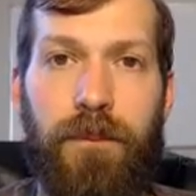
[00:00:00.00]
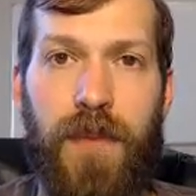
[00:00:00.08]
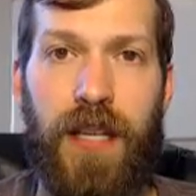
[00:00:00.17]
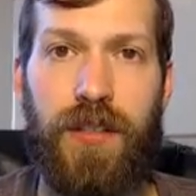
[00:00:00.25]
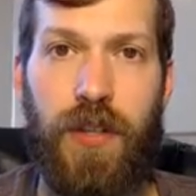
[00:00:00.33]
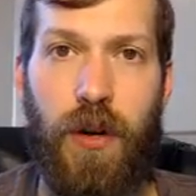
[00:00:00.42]

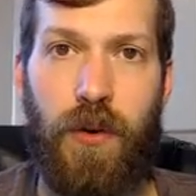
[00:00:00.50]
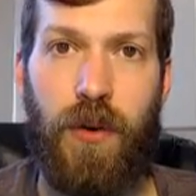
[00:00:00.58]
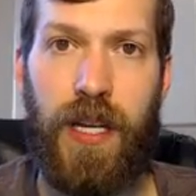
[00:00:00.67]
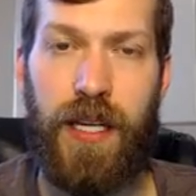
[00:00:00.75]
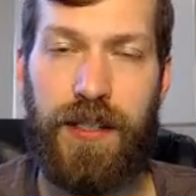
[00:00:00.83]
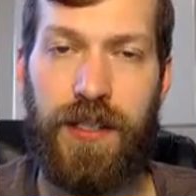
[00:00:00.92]
And so
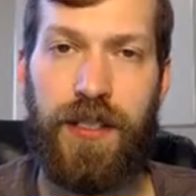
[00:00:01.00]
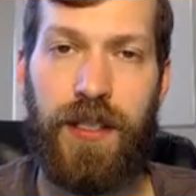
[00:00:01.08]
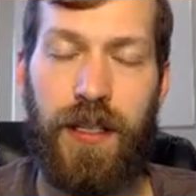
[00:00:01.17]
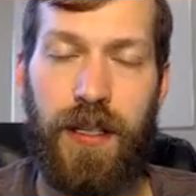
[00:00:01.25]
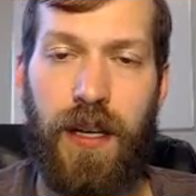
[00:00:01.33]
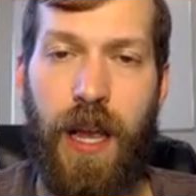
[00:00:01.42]
it's
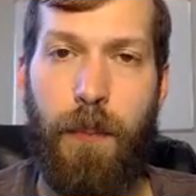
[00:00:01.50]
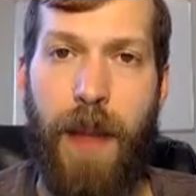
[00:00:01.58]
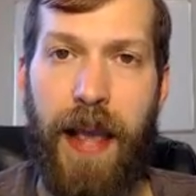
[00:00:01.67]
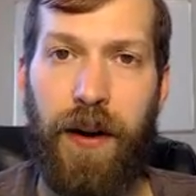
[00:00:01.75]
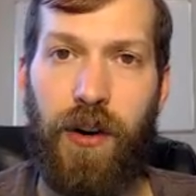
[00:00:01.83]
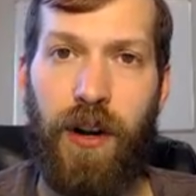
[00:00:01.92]
a
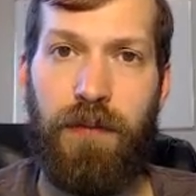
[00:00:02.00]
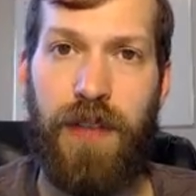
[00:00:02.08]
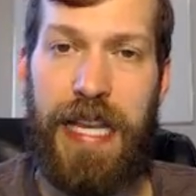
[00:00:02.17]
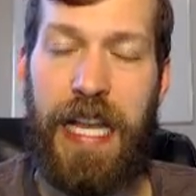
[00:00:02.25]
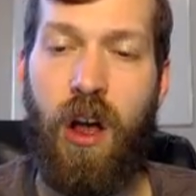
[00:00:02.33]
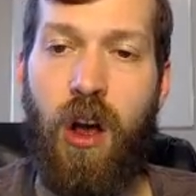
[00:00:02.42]
matter of the
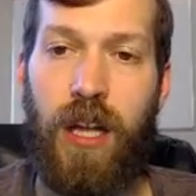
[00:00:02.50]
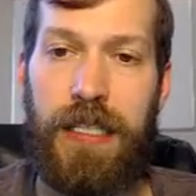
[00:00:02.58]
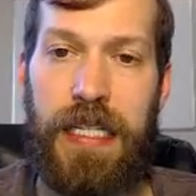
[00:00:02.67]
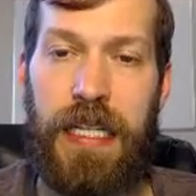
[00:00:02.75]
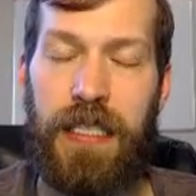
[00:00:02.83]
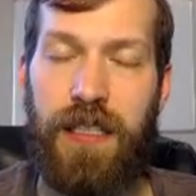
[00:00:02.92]

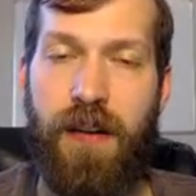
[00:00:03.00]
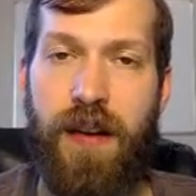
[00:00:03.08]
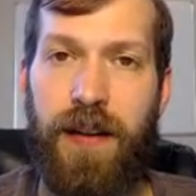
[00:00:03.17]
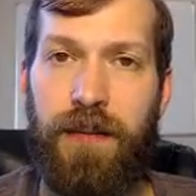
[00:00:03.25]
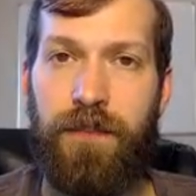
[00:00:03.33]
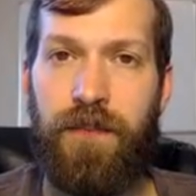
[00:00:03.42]
content,
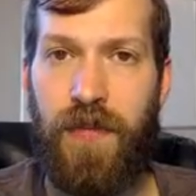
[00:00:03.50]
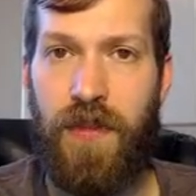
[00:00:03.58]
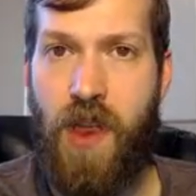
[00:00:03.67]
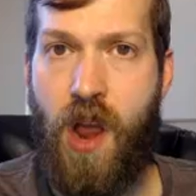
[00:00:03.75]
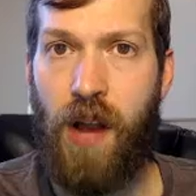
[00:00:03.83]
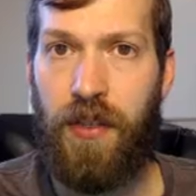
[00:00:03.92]

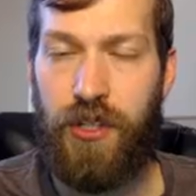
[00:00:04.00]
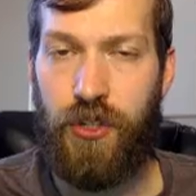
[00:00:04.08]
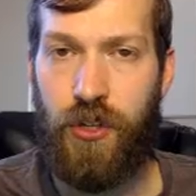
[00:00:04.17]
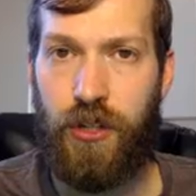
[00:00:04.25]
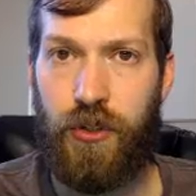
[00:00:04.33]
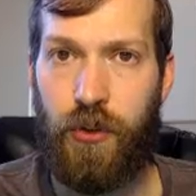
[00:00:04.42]
not the
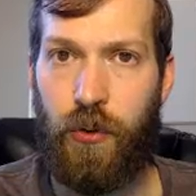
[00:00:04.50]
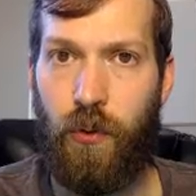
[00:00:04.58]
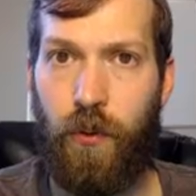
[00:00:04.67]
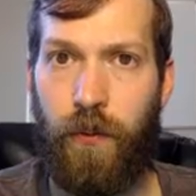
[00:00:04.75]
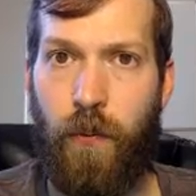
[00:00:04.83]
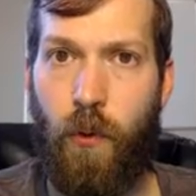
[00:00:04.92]
structure or
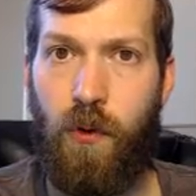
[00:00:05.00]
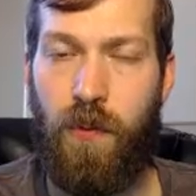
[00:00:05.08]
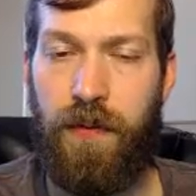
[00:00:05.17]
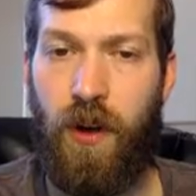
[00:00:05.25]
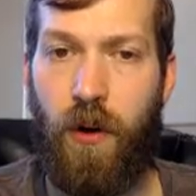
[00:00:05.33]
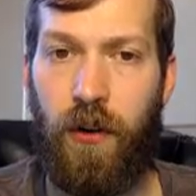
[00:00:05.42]
form of
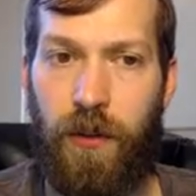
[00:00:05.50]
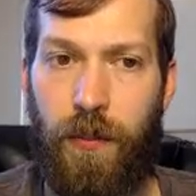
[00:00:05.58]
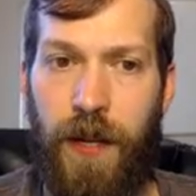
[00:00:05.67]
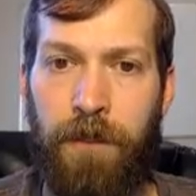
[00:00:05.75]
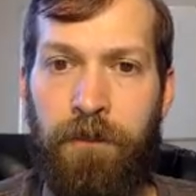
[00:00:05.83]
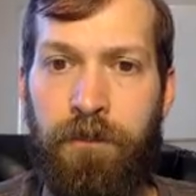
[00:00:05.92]
the
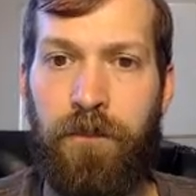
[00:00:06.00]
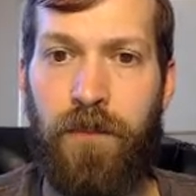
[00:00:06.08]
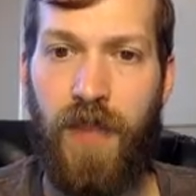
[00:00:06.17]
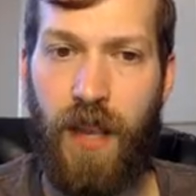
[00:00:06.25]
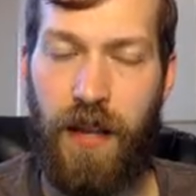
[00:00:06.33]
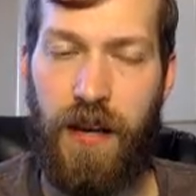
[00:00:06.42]
argument,
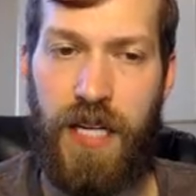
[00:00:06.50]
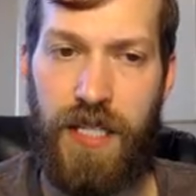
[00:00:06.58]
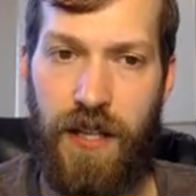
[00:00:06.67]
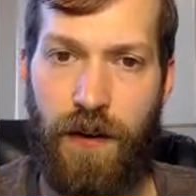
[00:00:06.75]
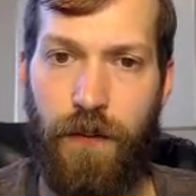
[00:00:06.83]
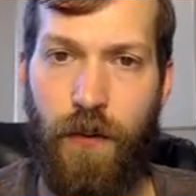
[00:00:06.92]
and is
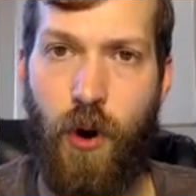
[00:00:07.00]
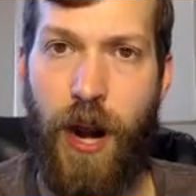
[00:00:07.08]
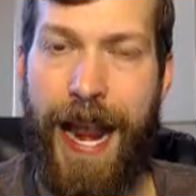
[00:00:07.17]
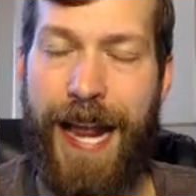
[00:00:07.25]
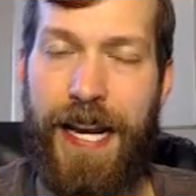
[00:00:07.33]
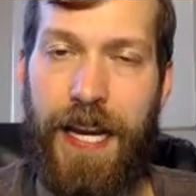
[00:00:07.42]
therefore
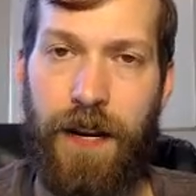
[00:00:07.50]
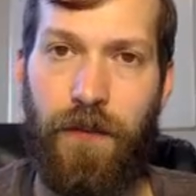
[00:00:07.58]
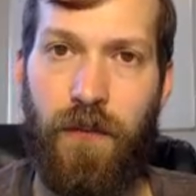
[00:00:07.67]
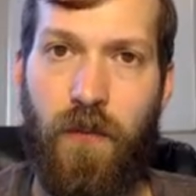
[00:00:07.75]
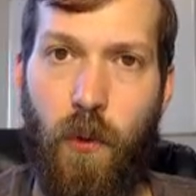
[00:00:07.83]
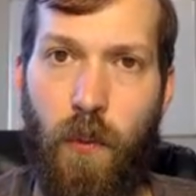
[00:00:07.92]
an
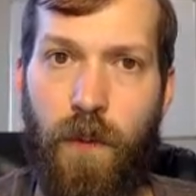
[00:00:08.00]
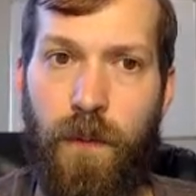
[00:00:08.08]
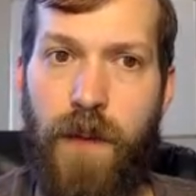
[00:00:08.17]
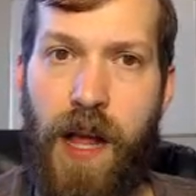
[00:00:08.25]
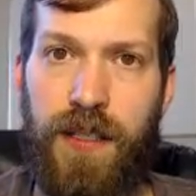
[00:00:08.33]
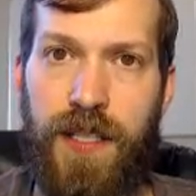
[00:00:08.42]
informal
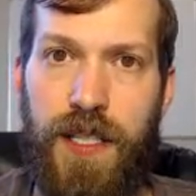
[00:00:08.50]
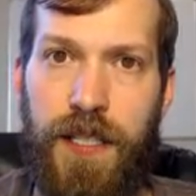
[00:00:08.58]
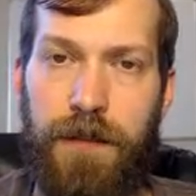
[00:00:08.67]
fallacy.